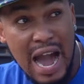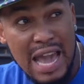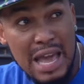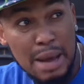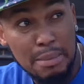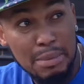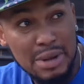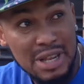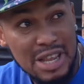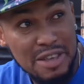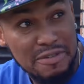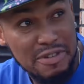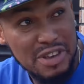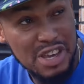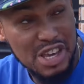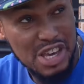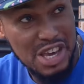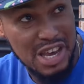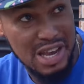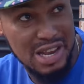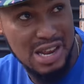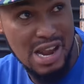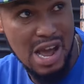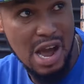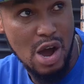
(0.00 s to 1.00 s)
I am living
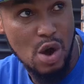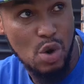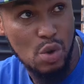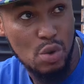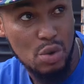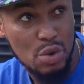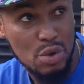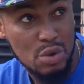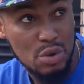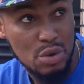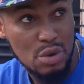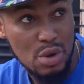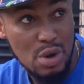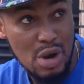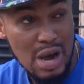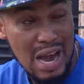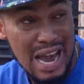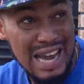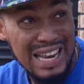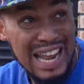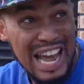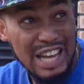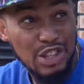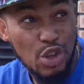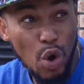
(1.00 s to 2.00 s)
here now. Hmm?
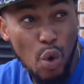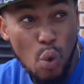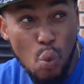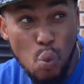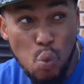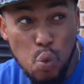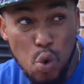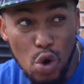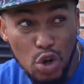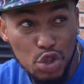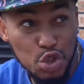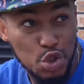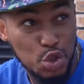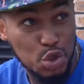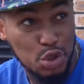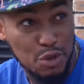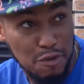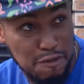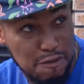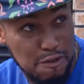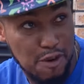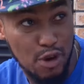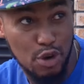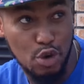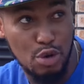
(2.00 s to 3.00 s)
And I don't want you to
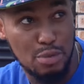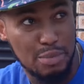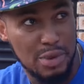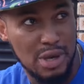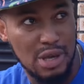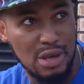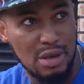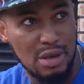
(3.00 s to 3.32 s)
follow me.